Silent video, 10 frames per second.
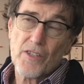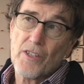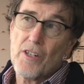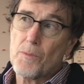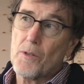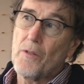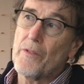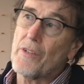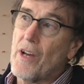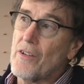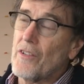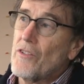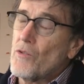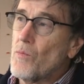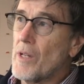Because in Gospel
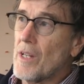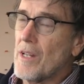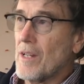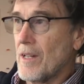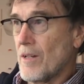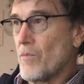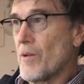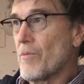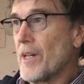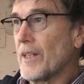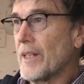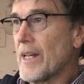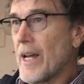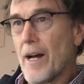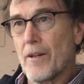Conversations, we
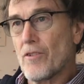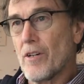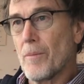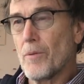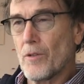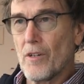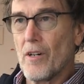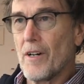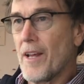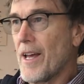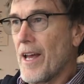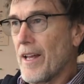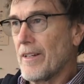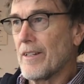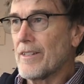really are trying to put God out,
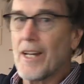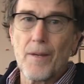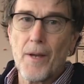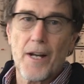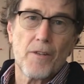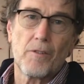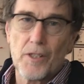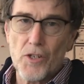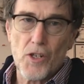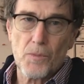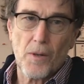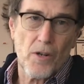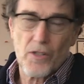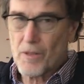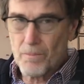take him out of the religious
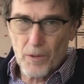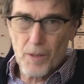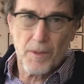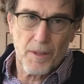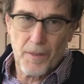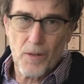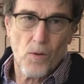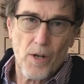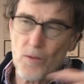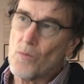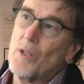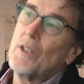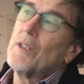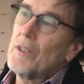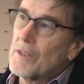box and put him in the big wide
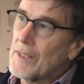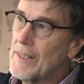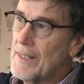world.